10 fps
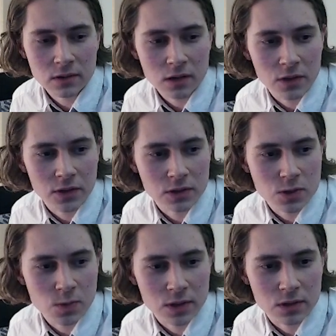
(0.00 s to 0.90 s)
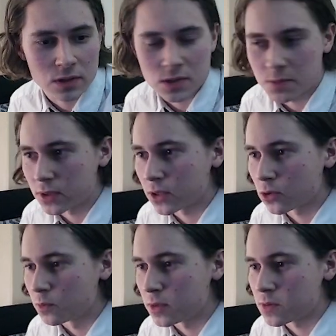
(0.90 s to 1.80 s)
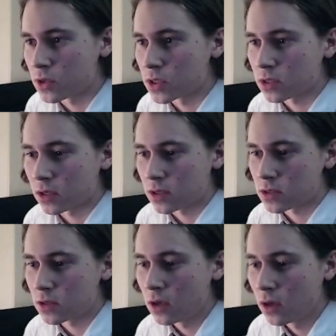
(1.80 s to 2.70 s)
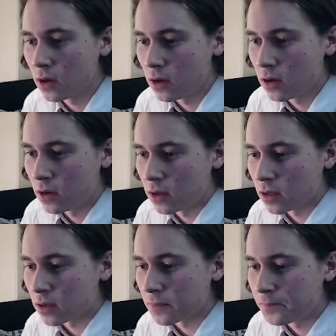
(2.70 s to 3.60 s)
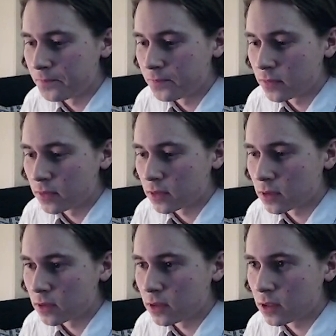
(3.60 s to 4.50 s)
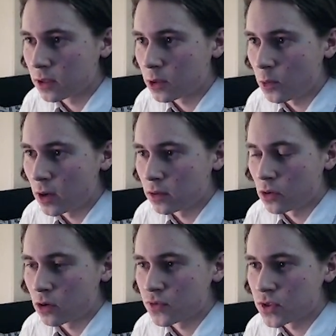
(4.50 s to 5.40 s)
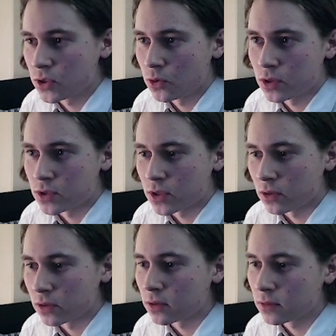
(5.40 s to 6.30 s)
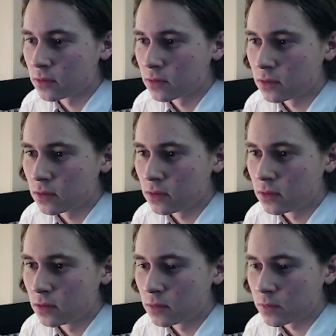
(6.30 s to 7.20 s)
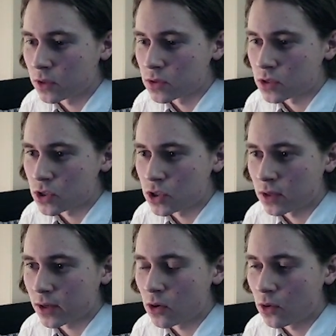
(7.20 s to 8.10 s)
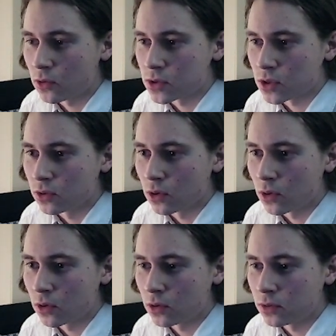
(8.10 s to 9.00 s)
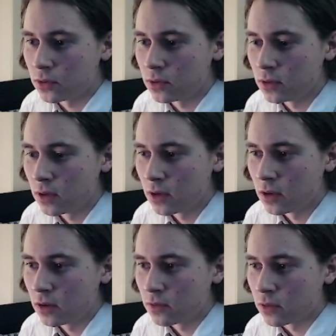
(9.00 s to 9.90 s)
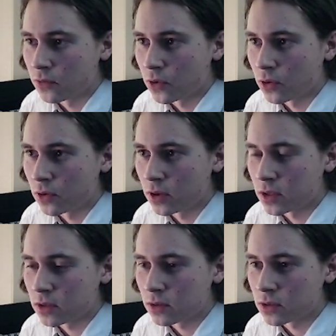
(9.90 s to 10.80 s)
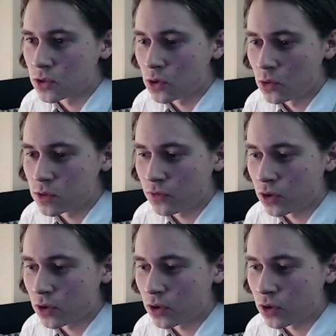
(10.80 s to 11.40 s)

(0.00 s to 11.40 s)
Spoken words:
I think this one is a pretty cool piece because it has quite a lot of storytelling, because she like holds an urn with her souls of her